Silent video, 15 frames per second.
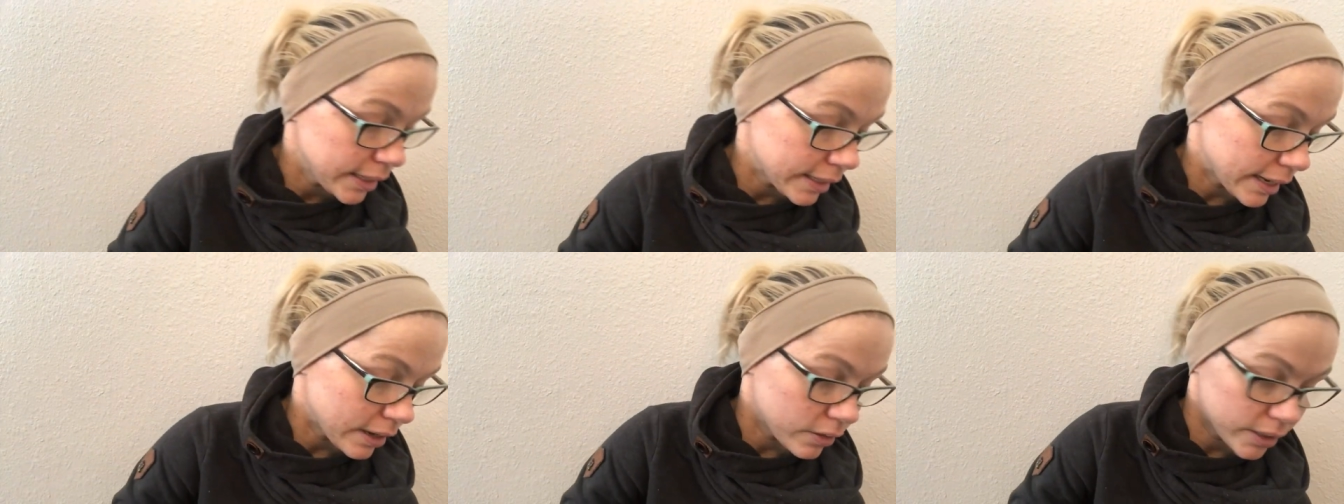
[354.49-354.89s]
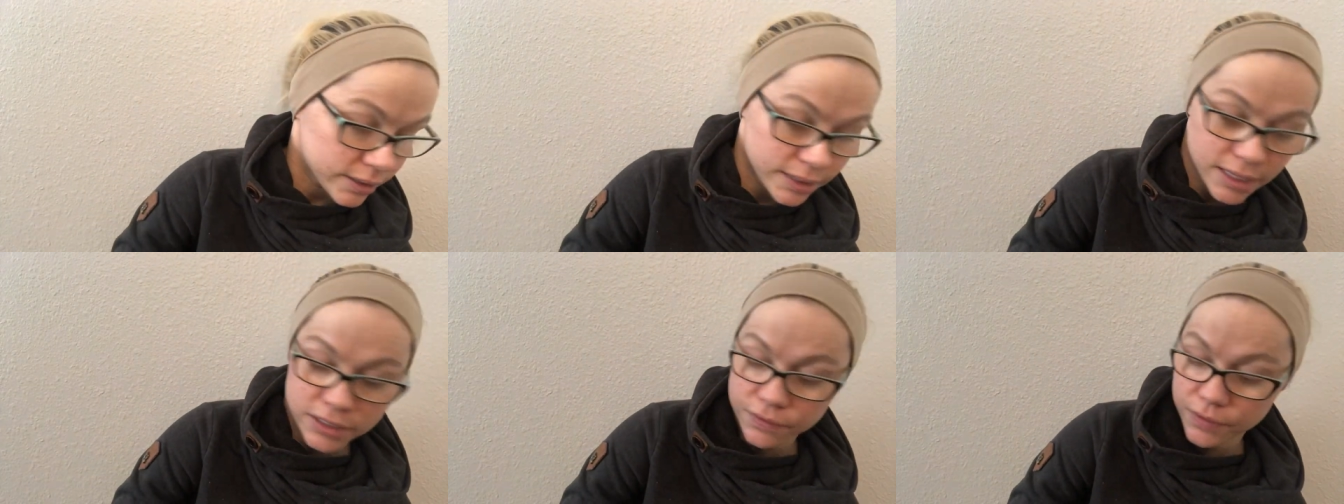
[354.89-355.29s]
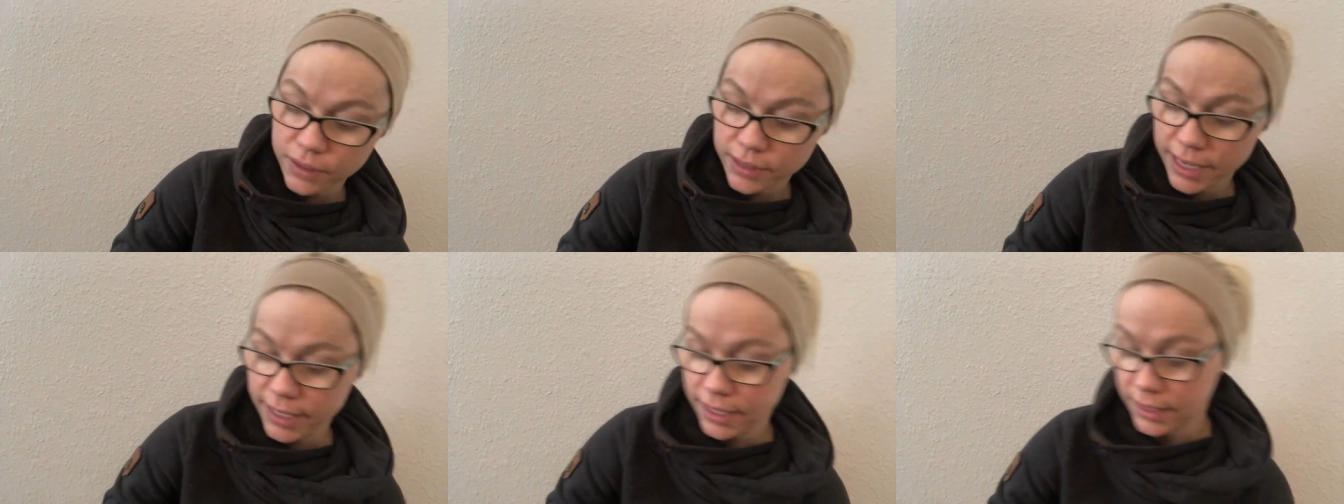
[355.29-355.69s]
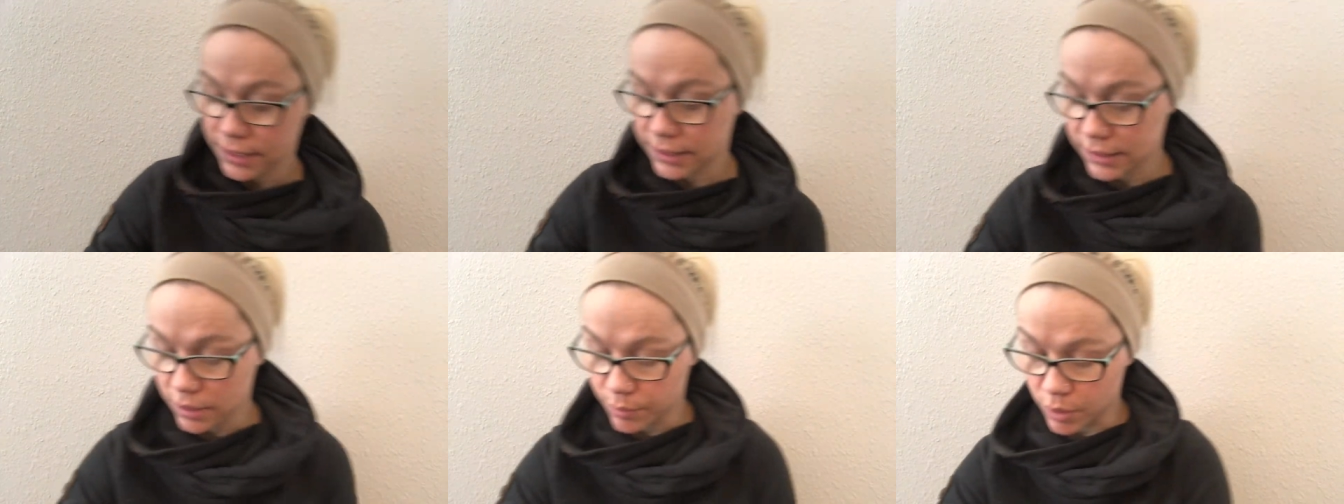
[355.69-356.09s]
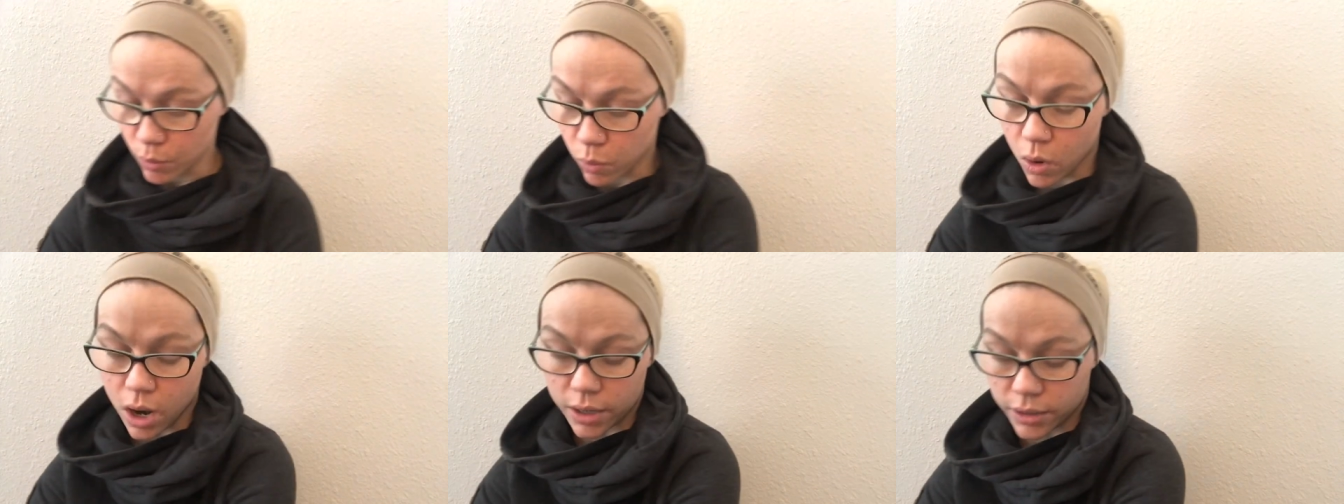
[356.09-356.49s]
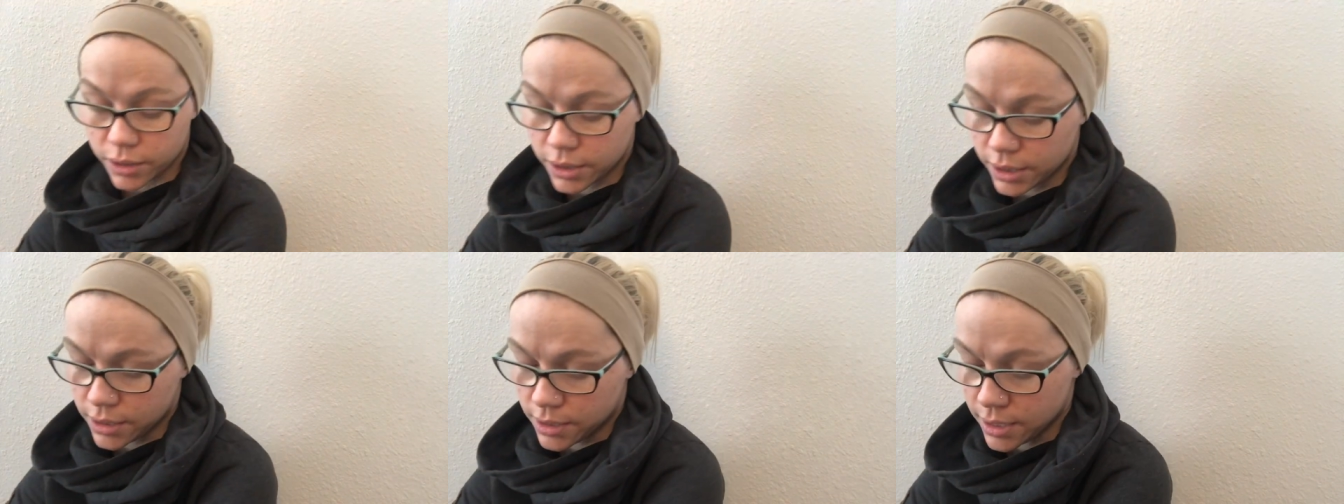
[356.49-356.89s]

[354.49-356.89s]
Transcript: Now, it does feel like it needs to be watered.